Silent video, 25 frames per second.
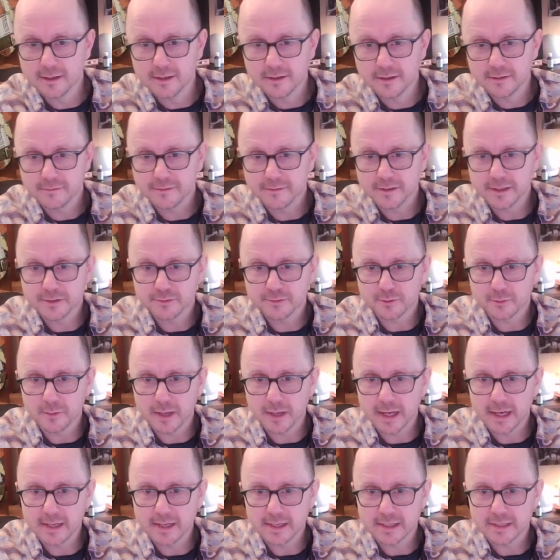Finks
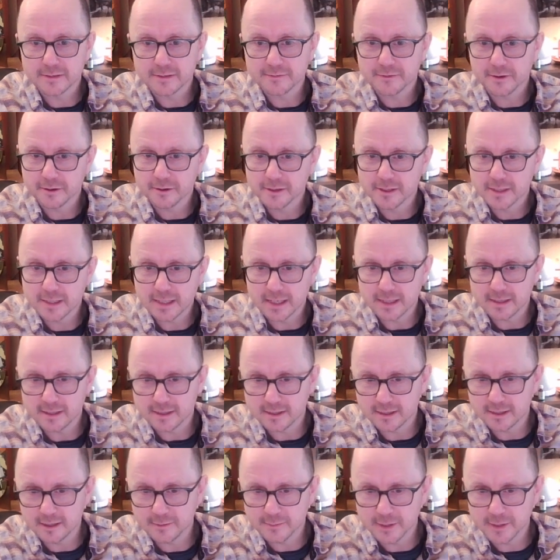remained as focused and
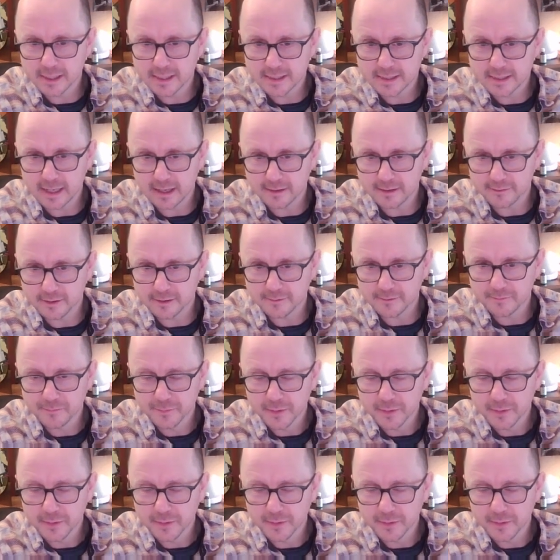determined as ever.